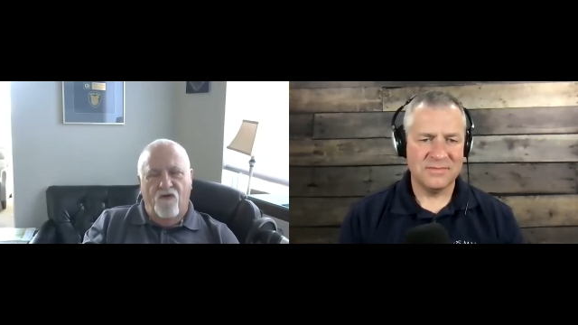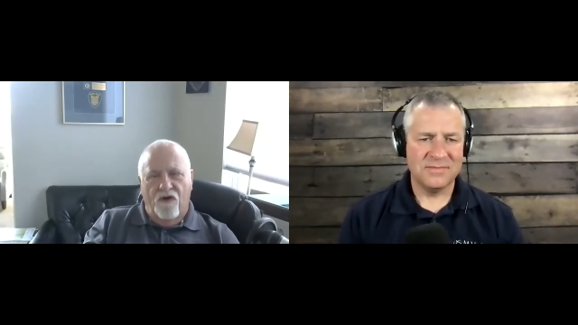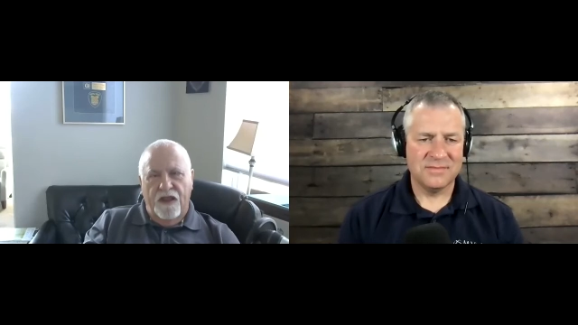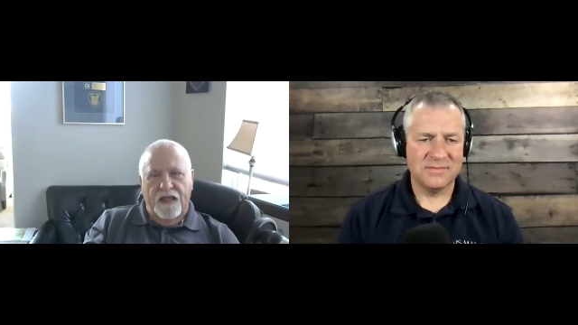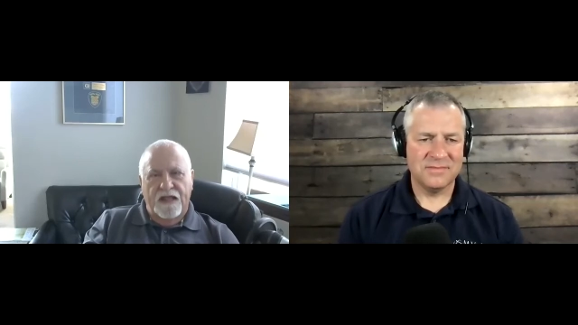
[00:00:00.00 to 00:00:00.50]
Speaker 1: for
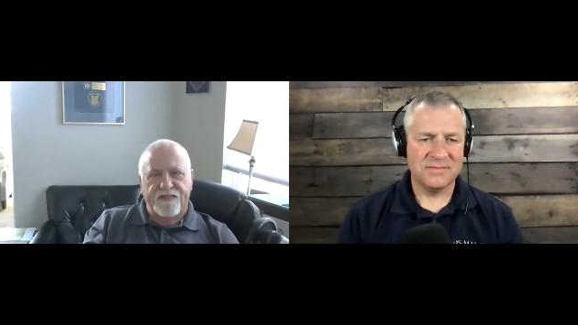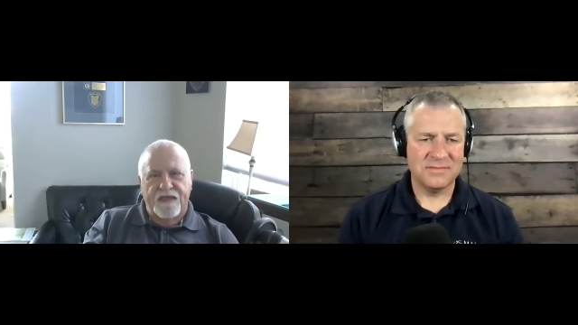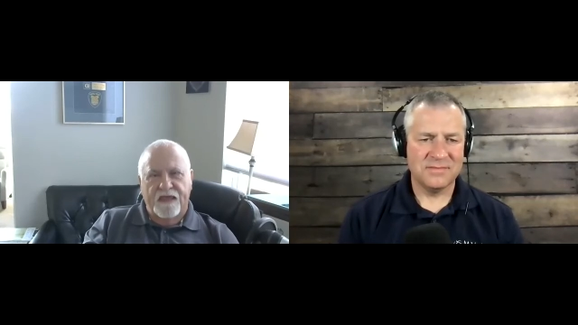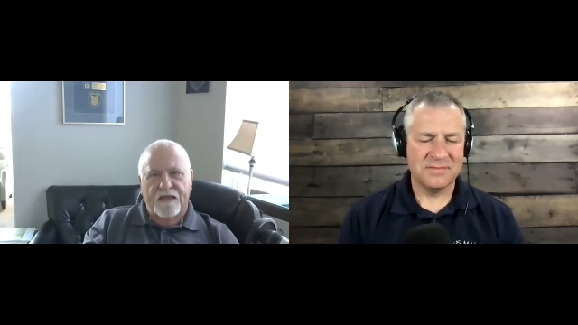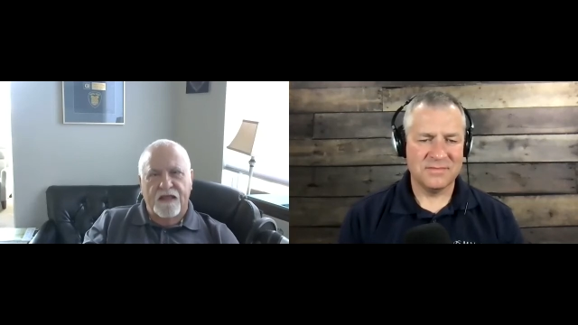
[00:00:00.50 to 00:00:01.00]
it. And I
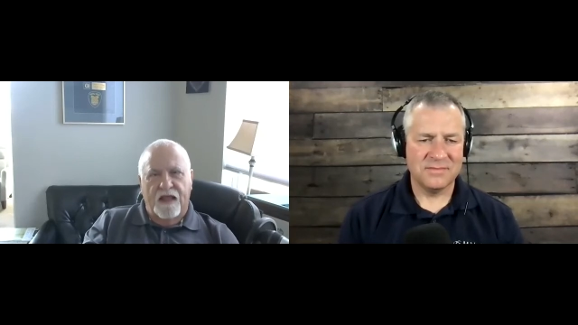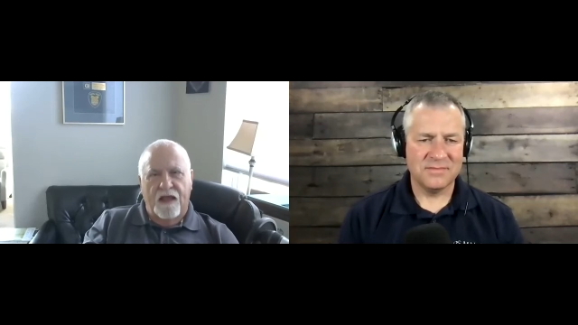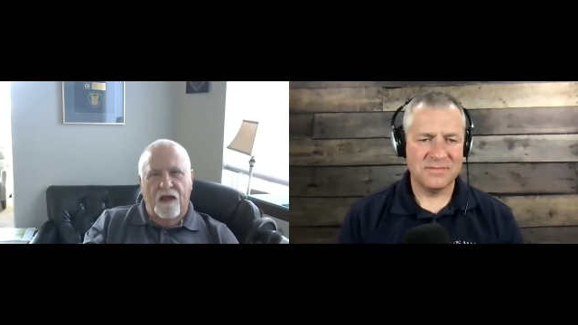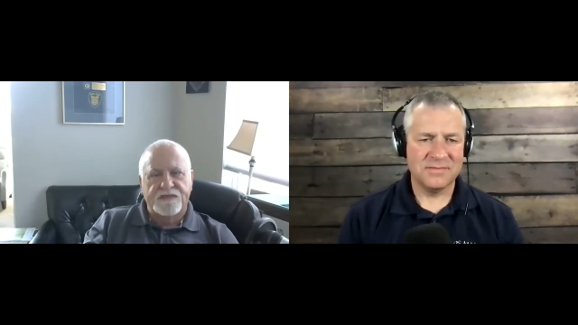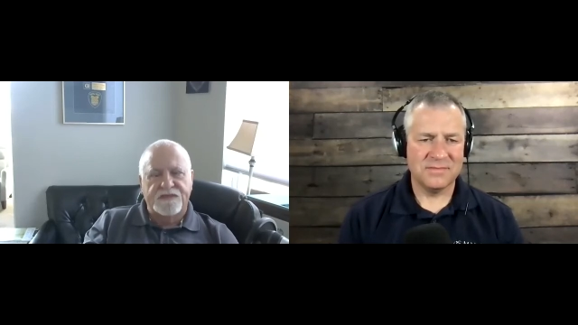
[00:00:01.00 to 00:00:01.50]
think I
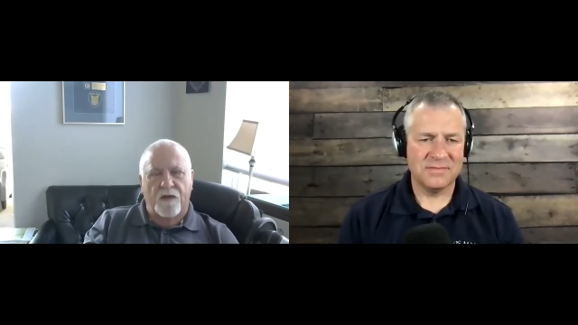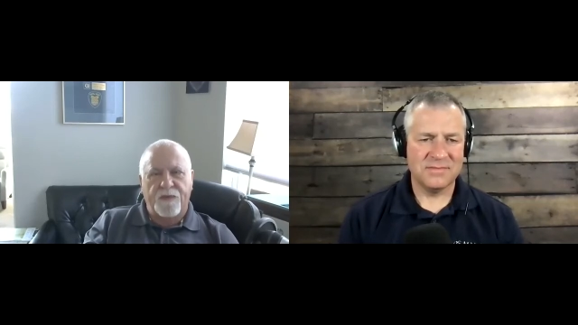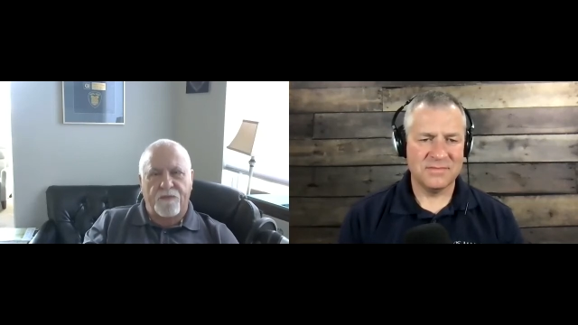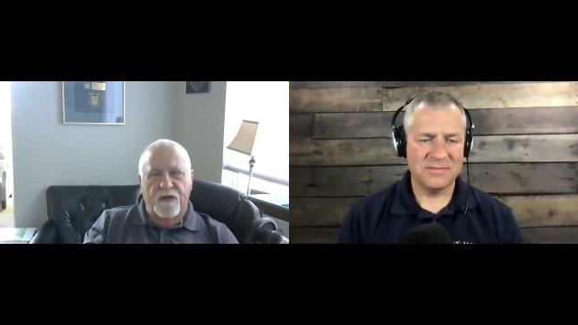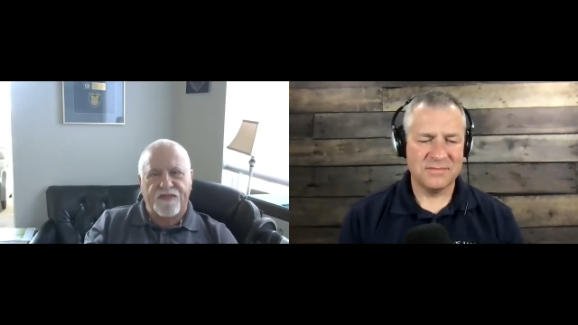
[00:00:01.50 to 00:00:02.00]
always tell
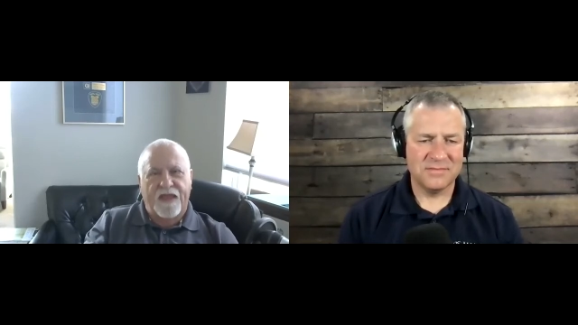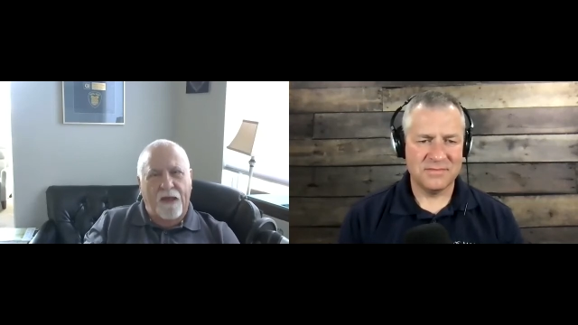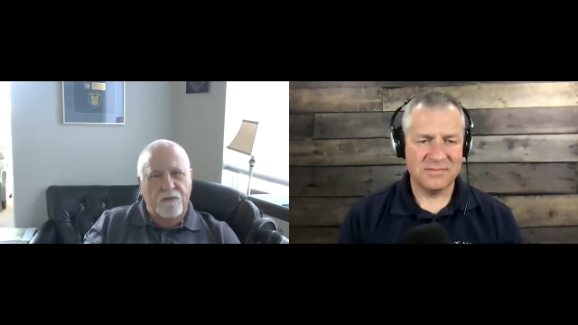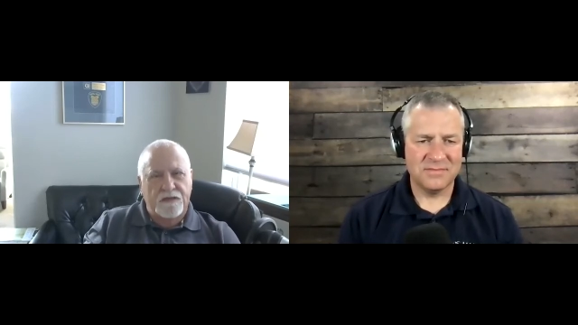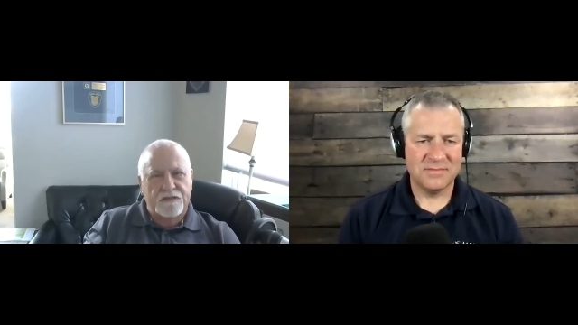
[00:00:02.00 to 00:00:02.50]
people, I think I
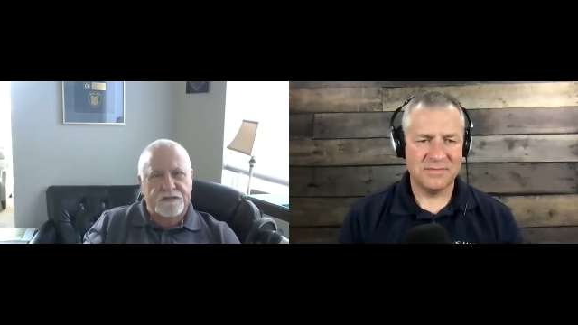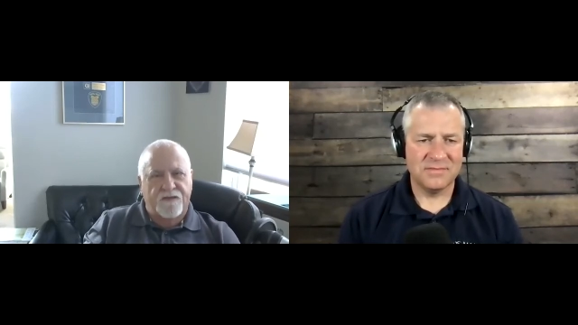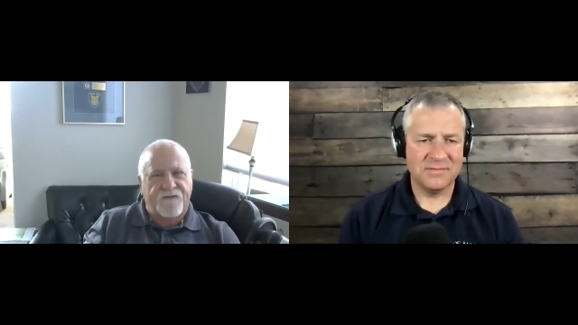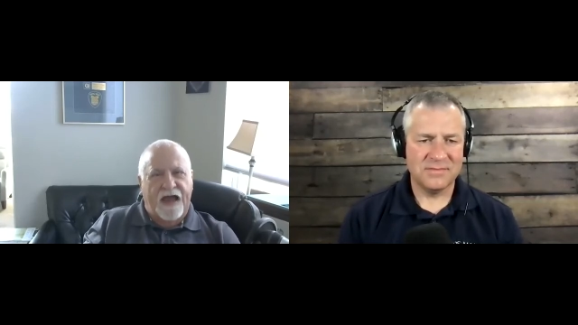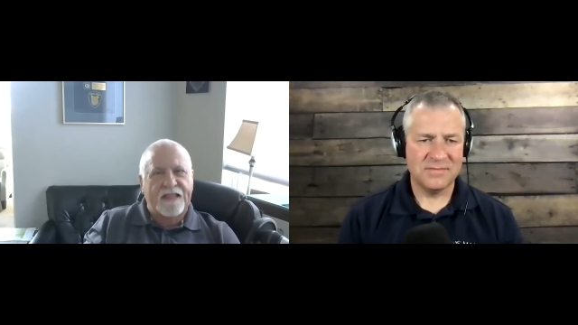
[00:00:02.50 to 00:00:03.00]
was
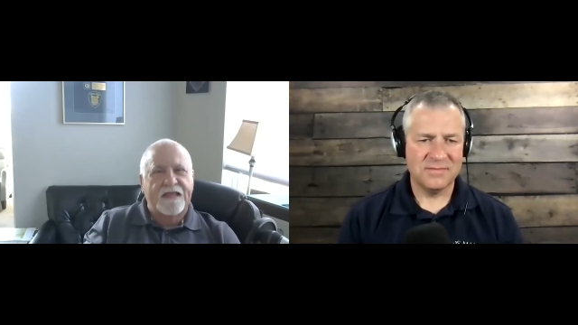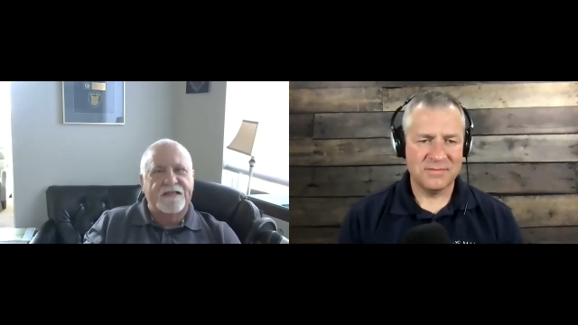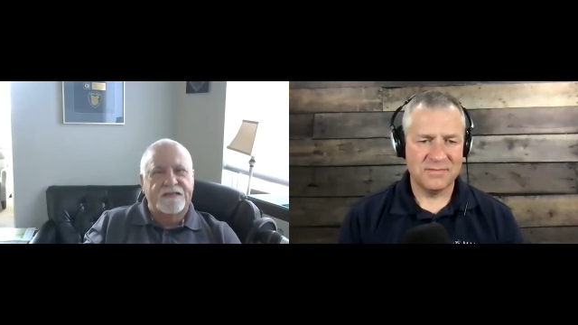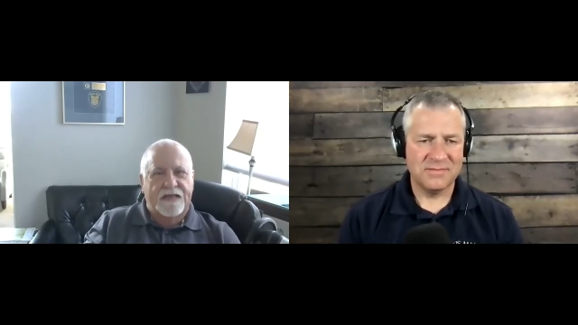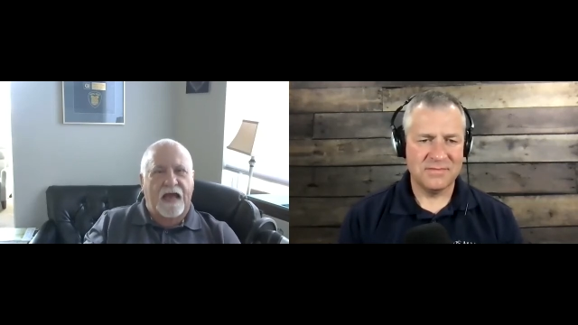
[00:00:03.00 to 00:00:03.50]
divinely
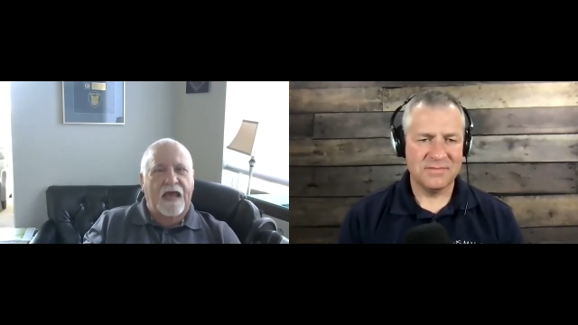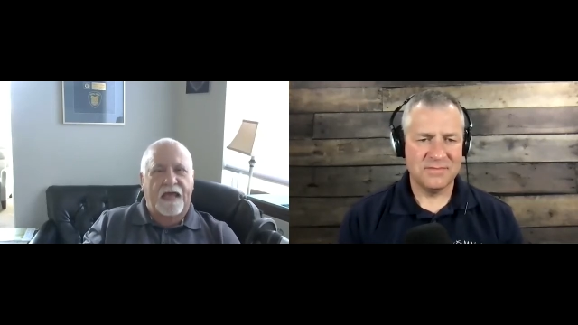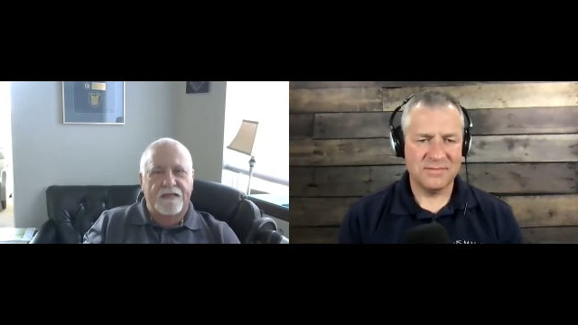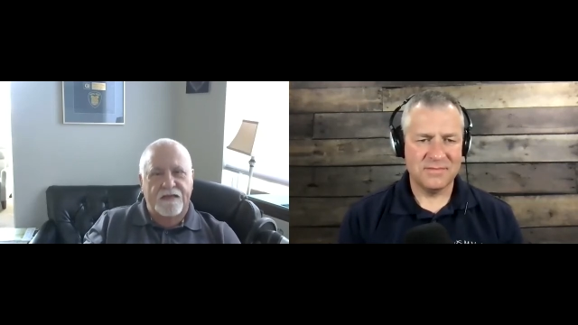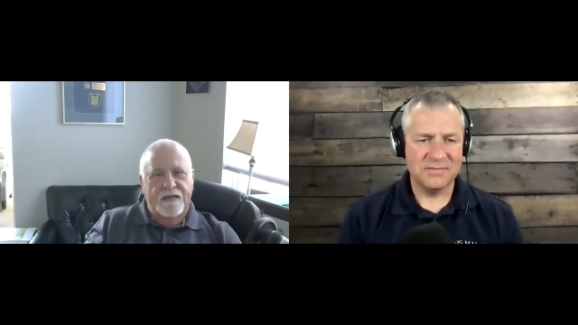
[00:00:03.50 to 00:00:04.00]

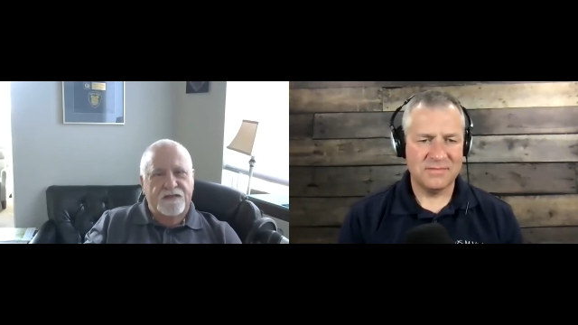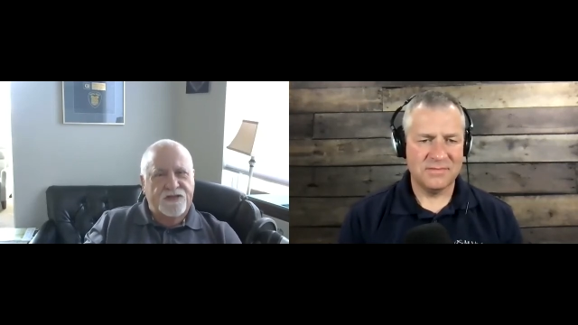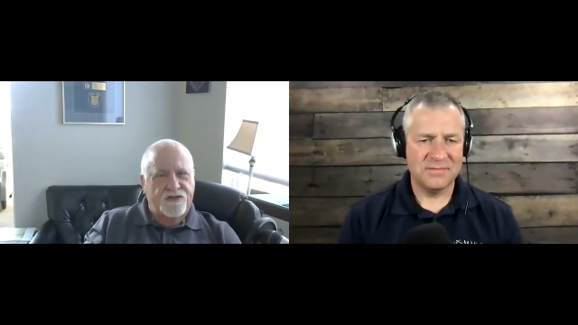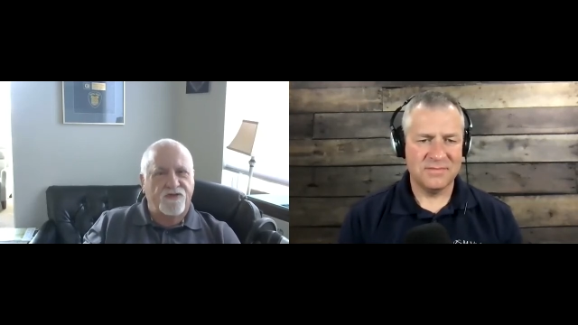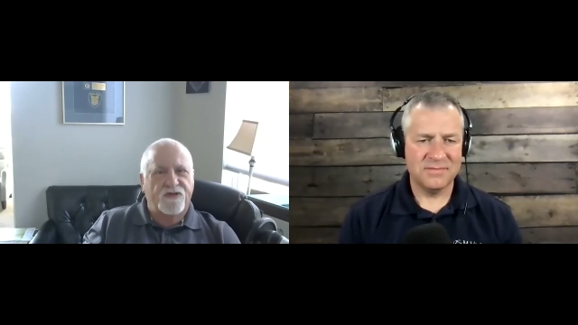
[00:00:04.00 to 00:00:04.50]
designed to
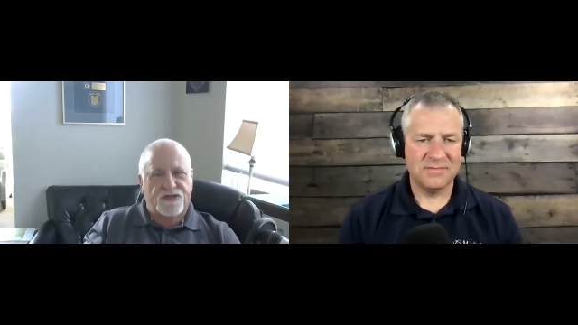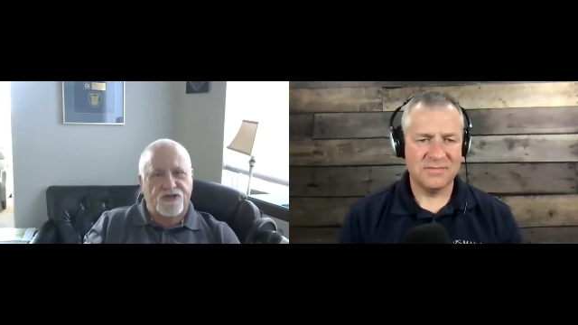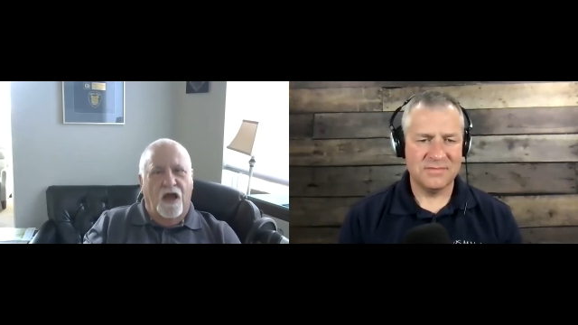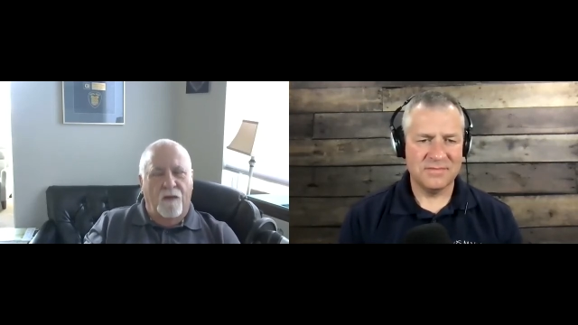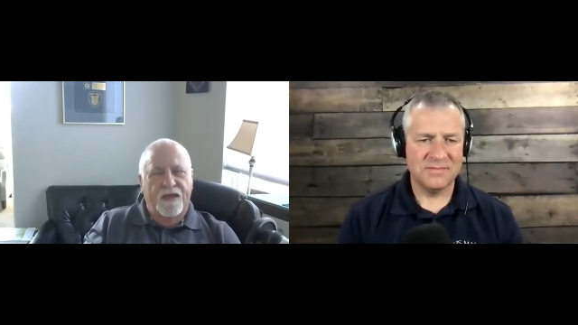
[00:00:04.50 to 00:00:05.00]
do this
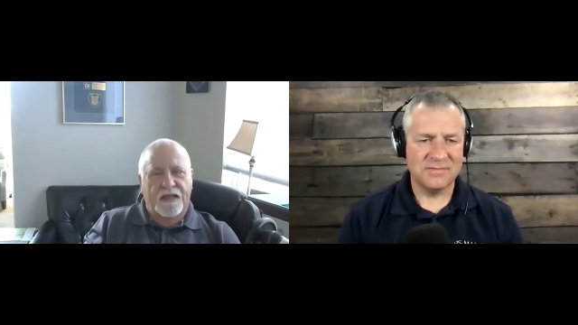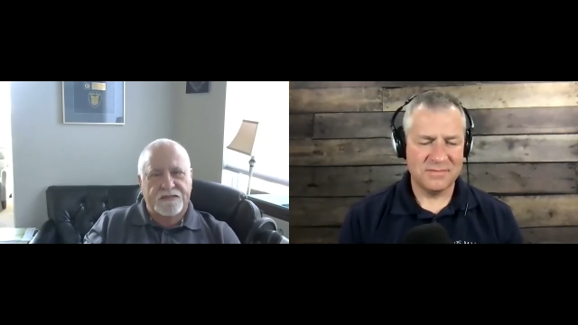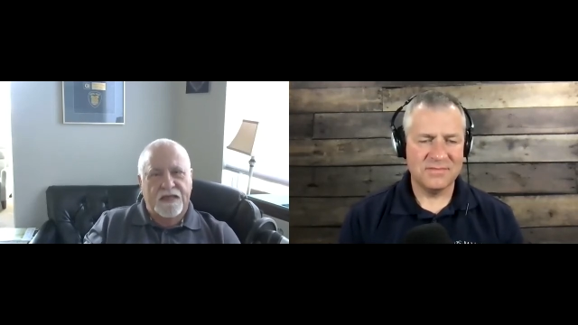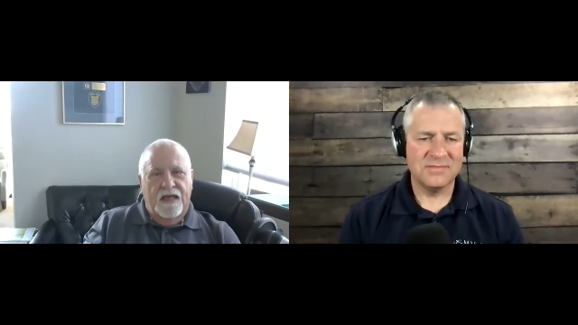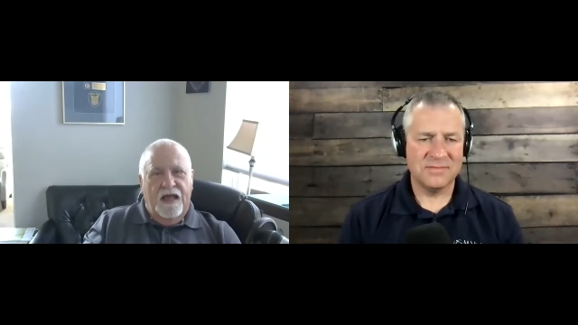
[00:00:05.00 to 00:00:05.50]
job because